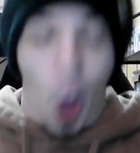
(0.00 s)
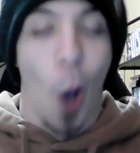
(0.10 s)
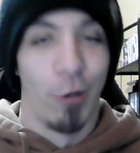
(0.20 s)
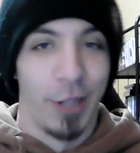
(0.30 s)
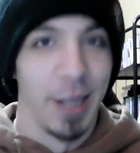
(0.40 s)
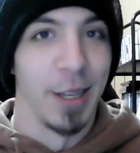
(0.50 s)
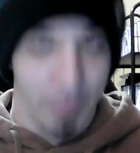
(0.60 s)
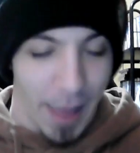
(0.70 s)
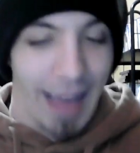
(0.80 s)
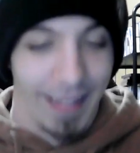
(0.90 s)
Hoshina
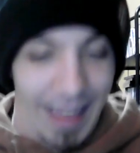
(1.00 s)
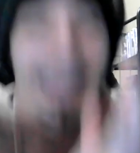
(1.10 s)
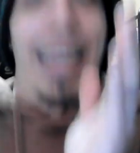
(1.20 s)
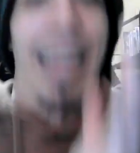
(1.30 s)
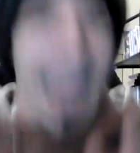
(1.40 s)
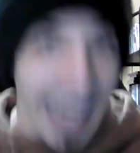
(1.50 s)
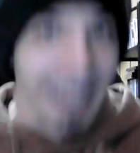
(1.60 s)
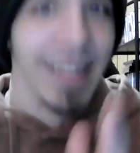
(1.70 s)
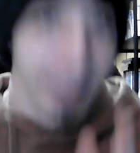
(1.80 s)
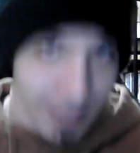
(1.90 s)
is back, like,
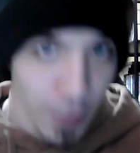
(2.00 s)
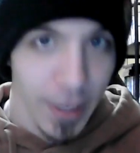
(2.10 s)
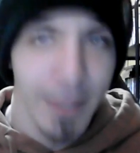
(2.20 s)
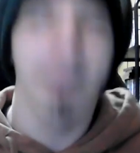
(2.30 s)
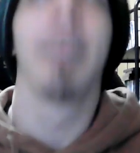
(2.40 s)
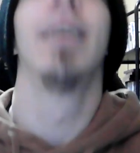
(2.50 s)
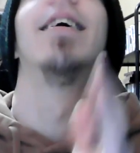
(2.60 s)
in the series.